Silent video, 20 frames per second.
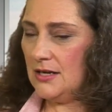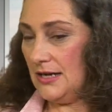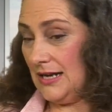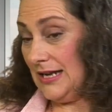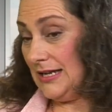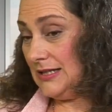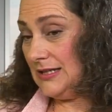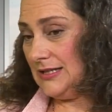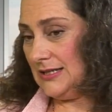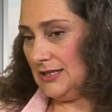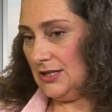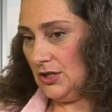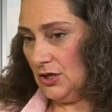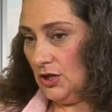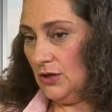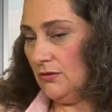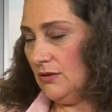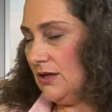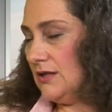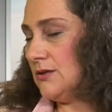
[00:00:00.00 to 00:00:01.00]
its
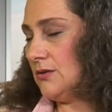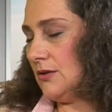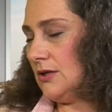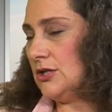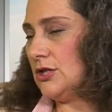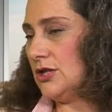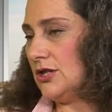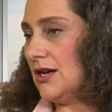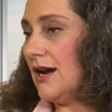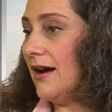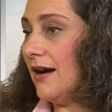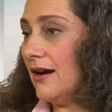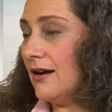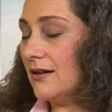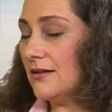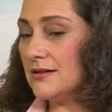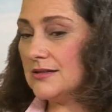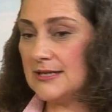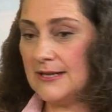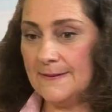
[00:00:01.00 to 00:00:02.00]
units or its
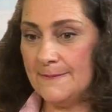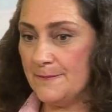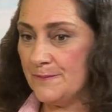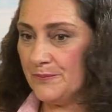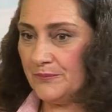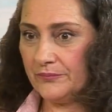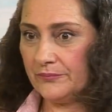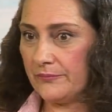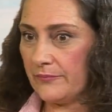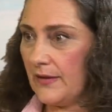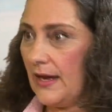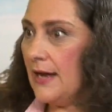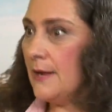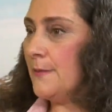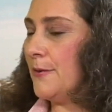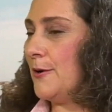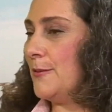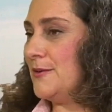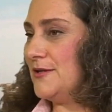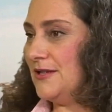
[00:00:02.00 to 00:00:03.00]
shares in
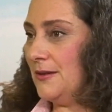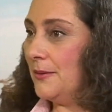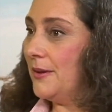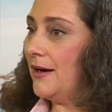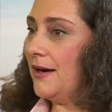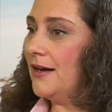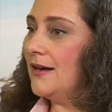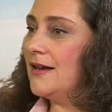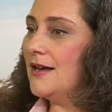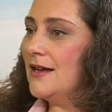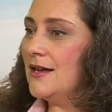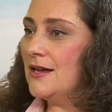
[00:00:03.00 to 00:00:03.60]
perpetuity.